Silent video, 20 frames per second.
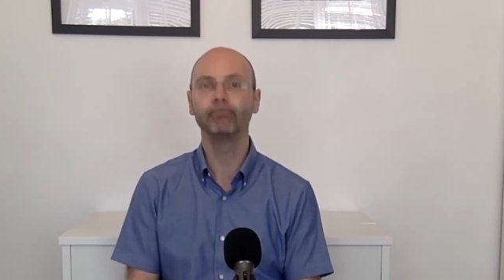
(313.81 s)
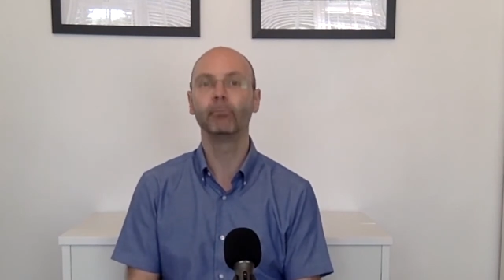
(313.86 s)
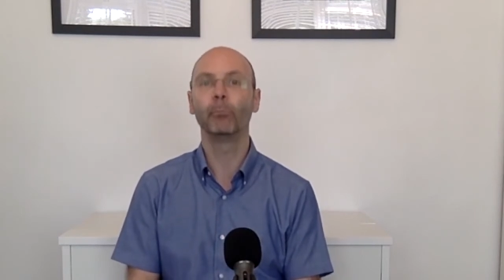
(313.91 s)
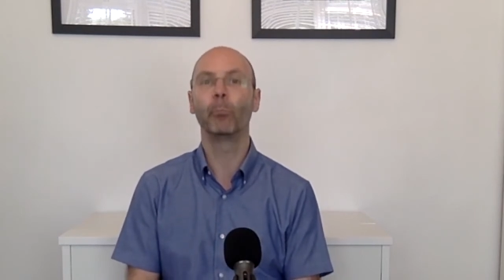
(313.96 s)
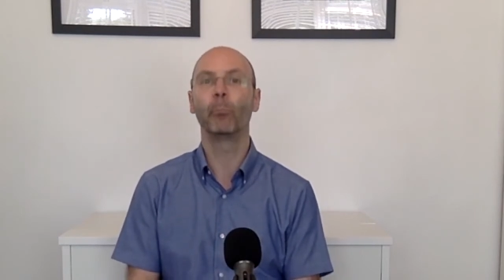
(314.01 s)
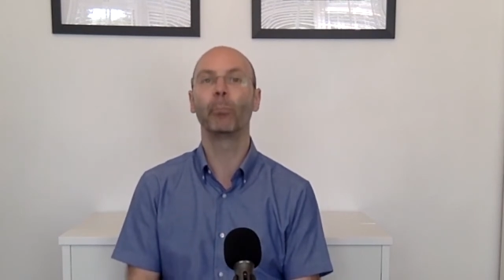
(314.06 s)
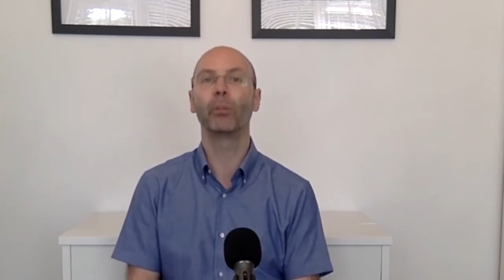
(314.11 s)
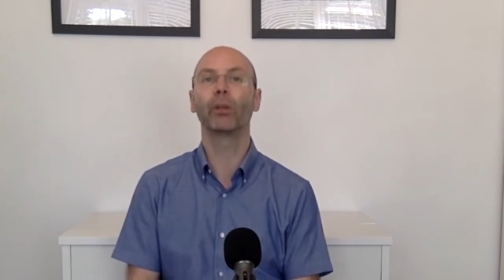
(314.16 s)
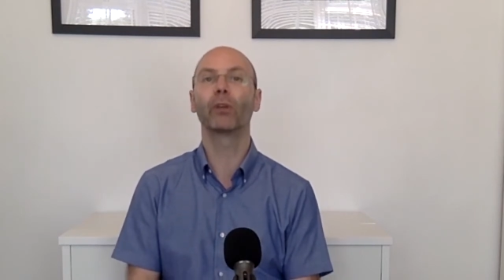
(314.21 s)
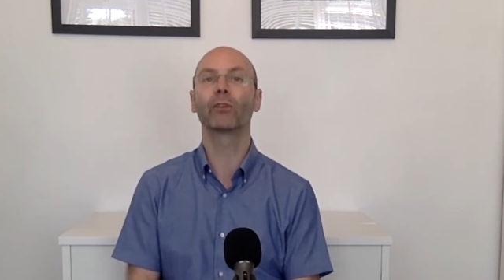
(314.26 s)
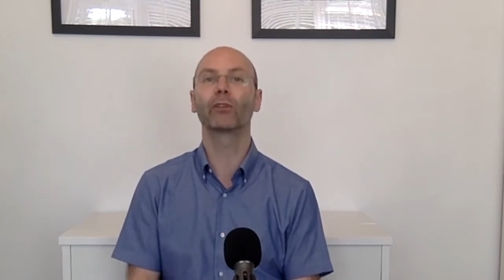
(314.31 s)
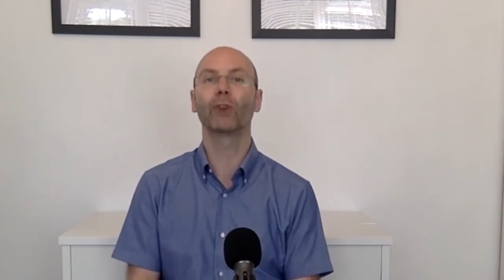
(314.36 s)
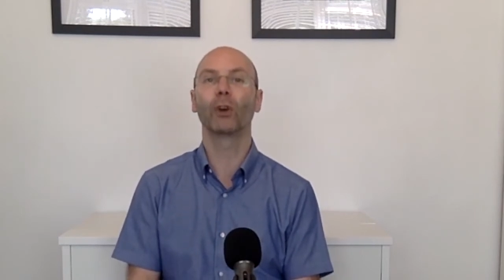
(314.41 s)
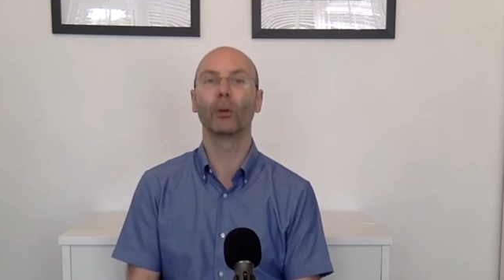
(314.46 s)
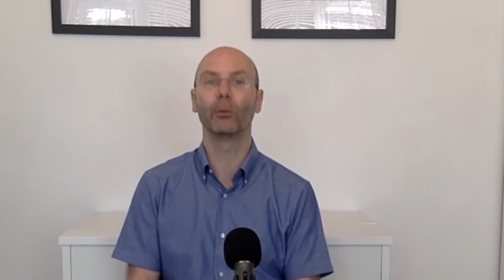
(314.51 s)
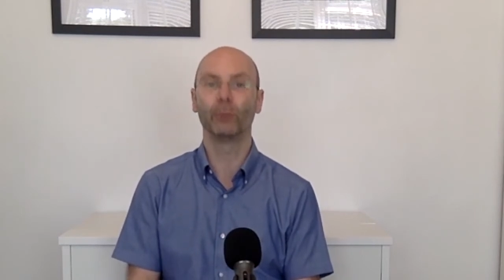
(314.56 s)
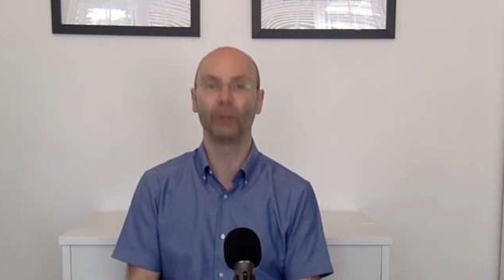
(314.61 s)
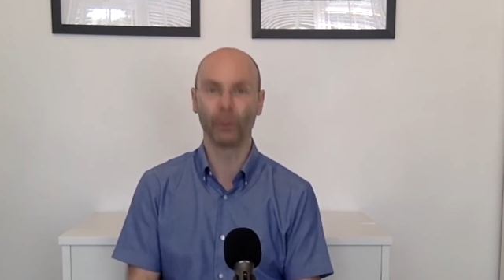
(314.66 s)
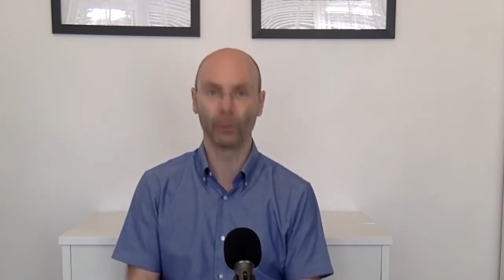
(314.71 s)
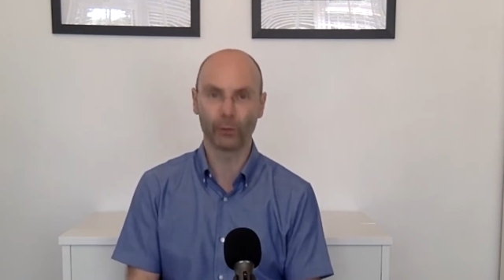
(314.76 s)
because
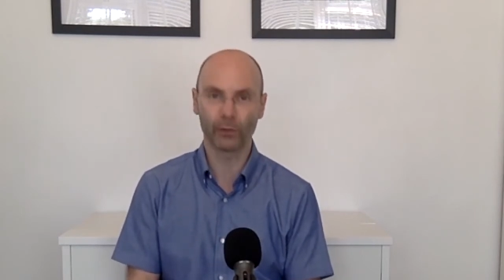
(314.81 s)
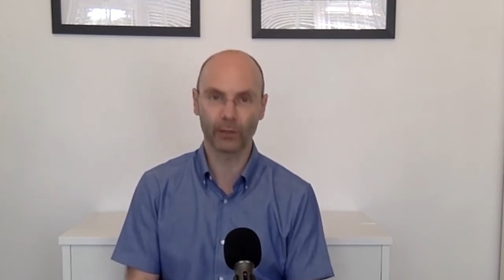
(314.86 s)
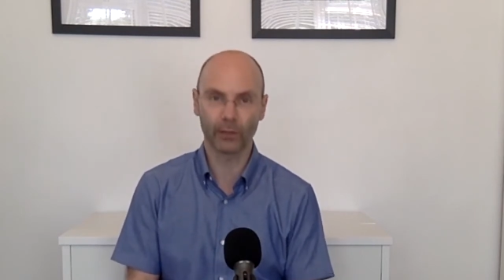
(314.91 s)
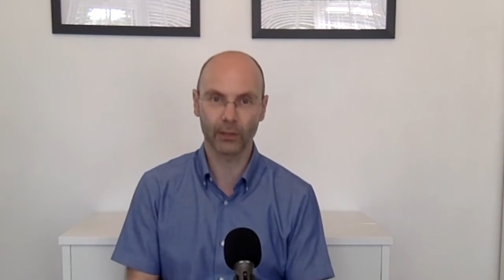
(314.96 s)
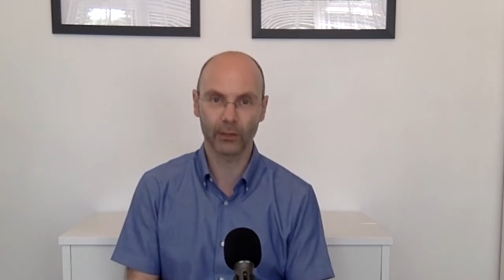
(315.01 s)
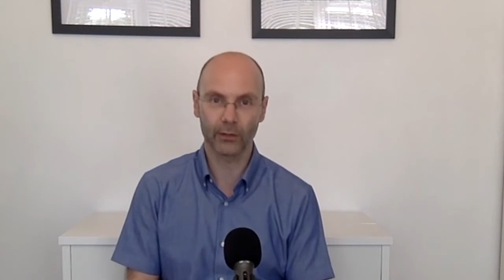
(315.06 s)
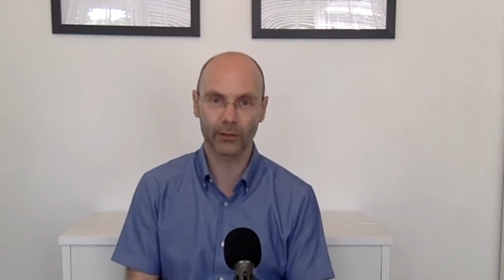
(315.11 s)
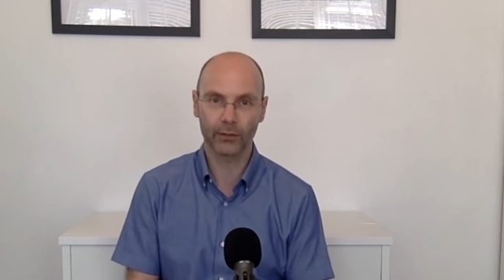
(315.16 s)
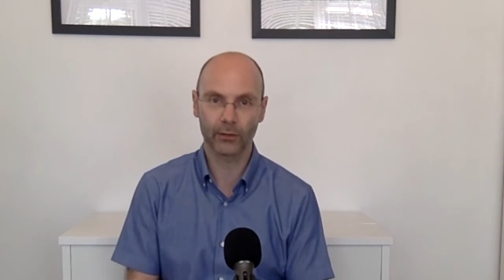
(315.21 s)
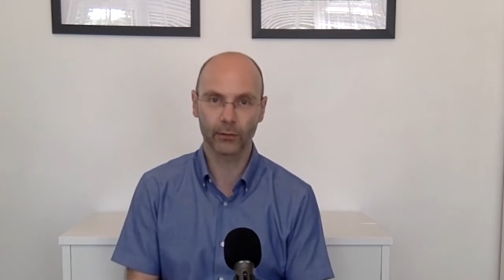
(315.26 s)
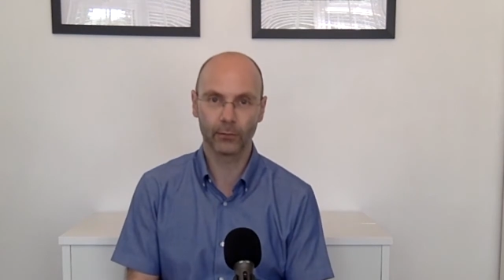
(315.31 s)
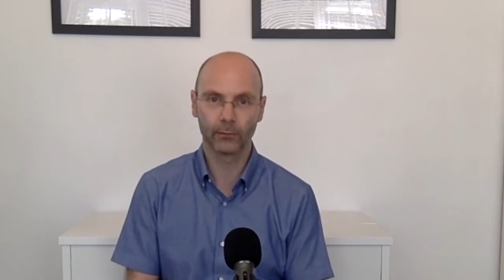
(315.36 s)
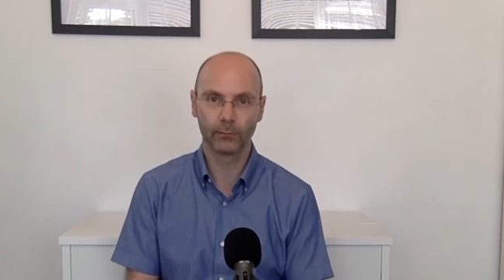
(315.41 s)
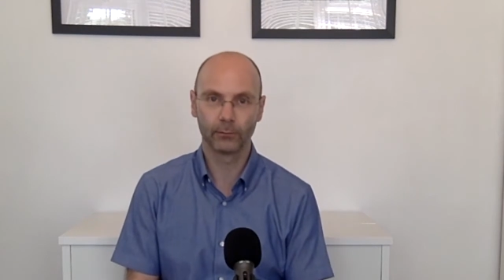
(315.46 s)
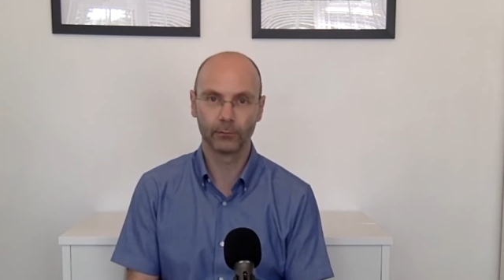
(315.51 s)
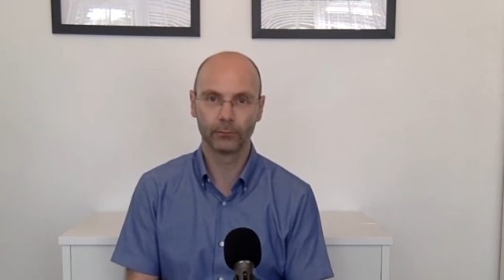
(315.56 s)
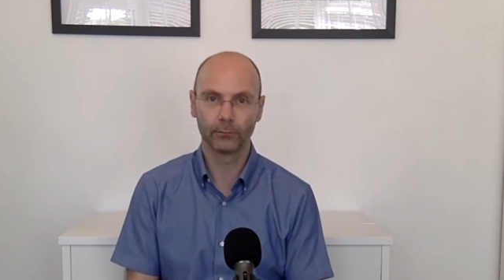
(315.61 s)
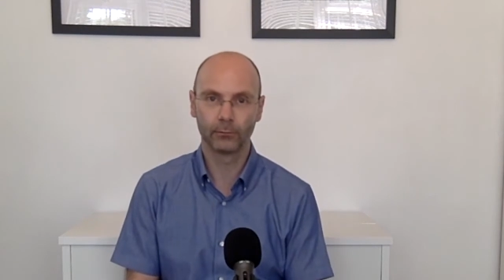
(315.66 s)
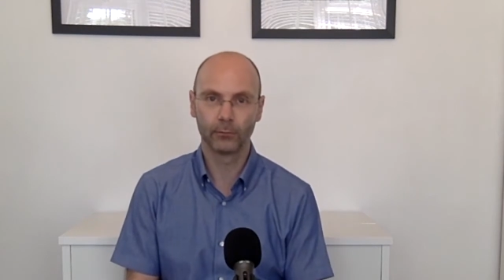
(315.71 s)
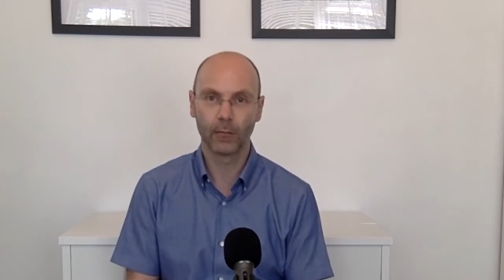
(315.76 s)
I'm useless.
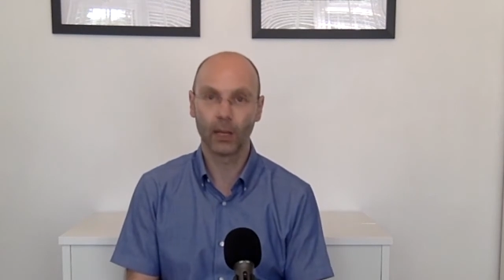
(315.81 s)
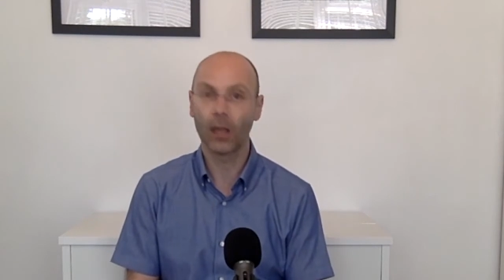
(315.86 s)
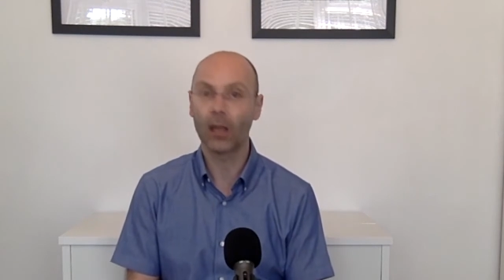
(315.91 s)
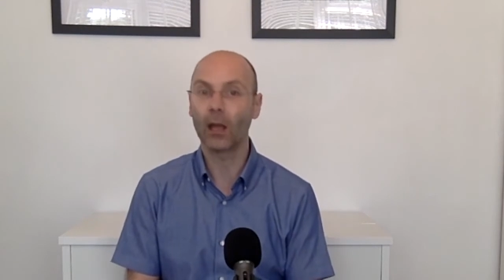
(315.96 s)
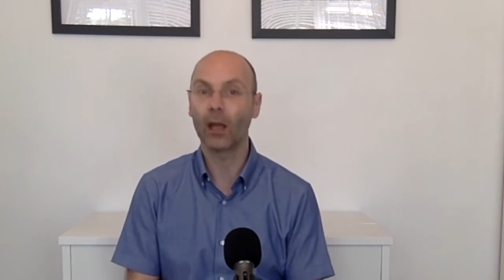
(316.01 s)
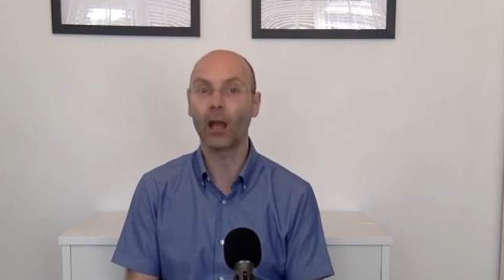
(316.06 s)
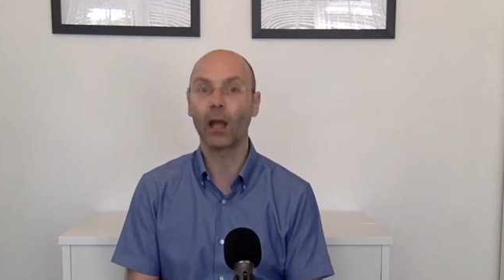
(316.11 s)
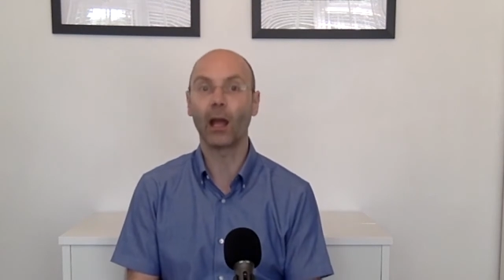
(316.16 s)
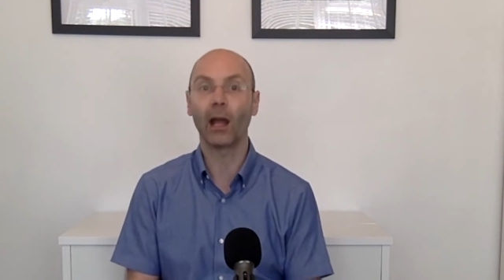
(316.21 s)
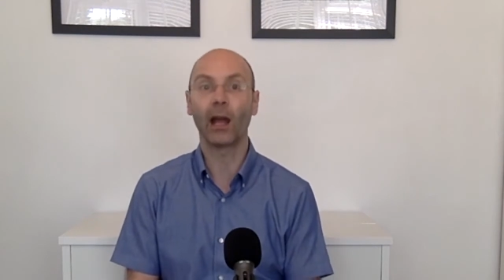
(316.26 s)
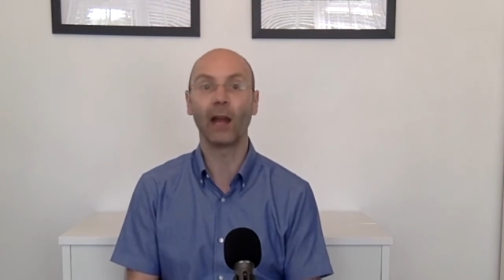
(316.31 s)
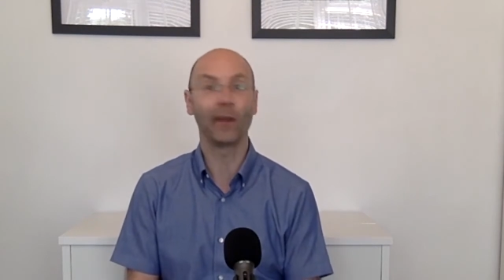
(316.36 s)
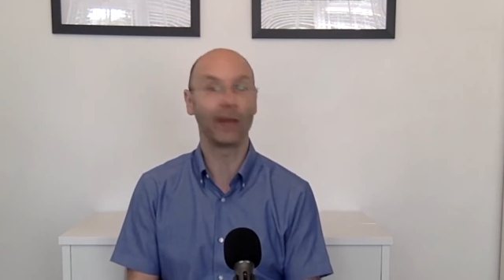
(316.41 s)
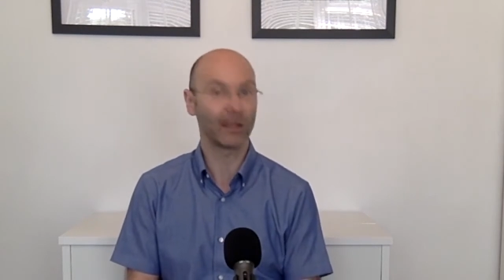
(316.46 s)
And